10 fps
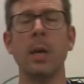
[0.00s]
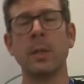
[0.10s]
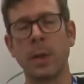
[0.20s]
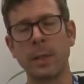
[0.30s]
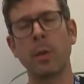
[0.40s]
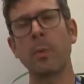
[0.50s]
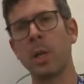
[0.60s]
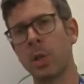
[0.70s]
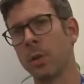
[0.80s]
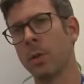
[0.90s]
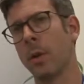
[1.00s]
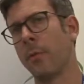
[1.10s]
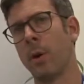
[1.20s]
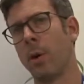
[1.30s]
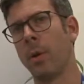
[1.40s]
So it's a combination
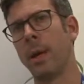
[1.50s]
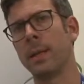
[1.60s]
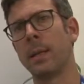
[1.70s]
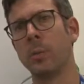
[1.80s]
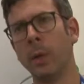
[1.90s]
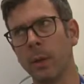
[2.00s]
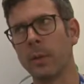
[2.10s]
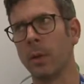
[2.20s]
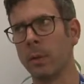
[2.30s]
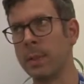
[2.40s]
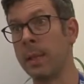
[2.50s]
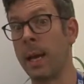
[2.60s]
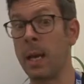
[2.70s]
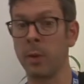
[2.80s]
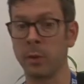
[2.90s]
of all that, and we'll also
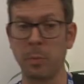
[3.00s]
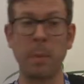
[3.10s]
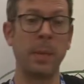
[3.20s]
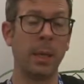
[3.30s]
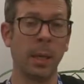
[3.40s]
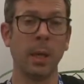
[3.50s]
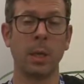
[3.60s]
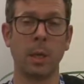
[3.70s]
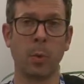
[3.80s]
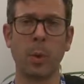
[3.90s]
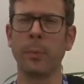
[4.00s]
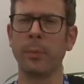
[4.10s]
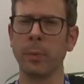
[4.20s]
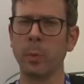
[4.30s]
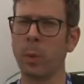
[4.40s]
decide, and also maybe,
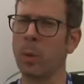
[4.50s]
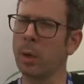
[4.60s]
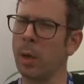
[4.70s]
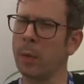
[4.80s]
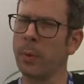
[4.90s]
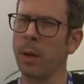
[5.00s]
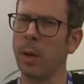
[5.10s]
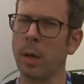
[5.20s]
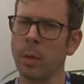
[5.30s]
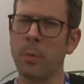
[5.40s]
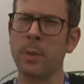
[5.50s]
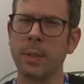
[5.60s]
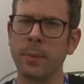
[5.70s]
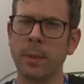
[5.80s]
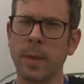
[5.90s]
we work a lot with the
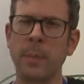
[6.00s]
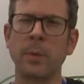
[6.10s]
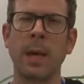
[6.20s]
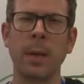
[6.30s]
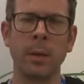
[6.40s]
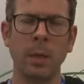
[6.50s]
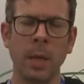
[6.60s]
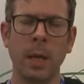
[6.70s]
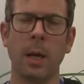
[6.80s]
community, the games together.